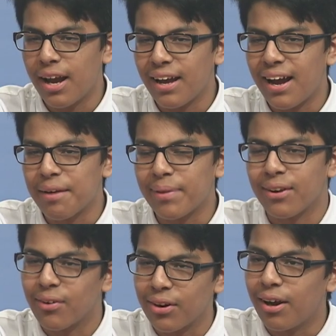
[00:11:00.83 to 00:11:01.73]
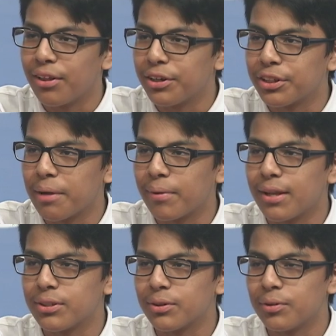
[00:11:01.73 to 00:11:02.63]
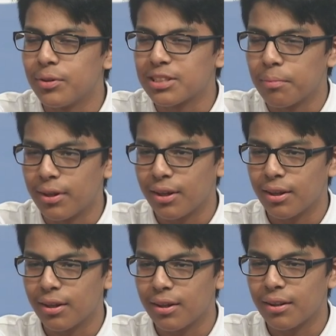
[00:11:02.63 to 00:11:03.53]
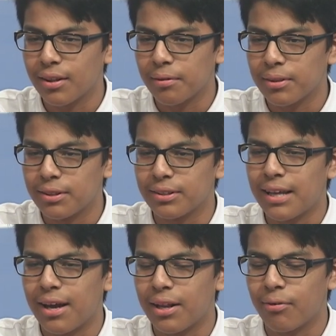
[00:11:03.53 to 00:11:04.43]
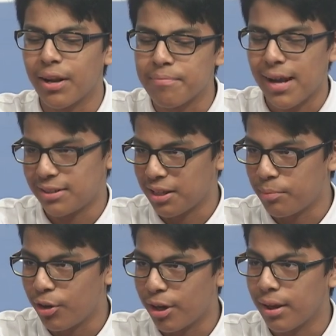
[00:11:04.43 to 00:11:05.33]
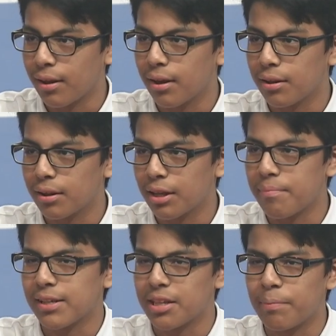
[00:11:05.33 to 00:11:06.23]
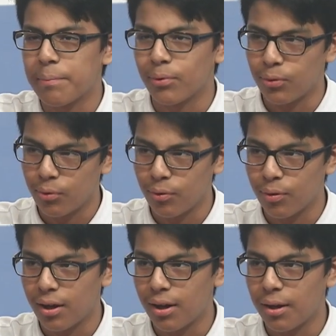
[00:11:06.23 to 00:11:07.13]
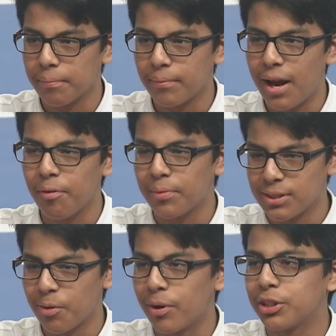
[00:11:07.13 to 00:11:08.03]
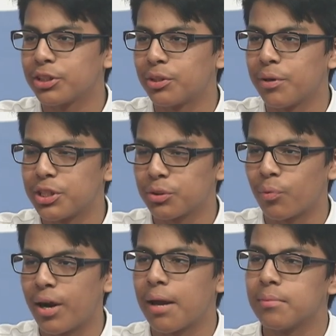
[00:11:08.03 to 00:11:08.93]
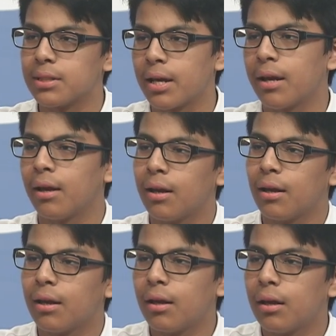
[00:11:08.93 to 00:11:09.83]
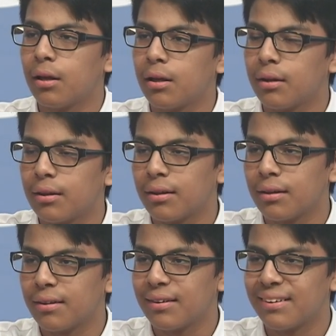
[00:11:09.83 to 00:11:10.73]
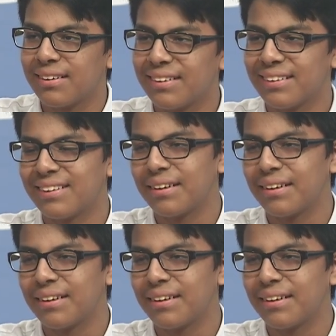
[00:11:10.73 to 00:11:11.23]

I, I plan to go to college and I plan to do something to that that'll give back to the community, yeah. give back to the people who um, helped me so much to reach where I am today. I love what, when you say that, you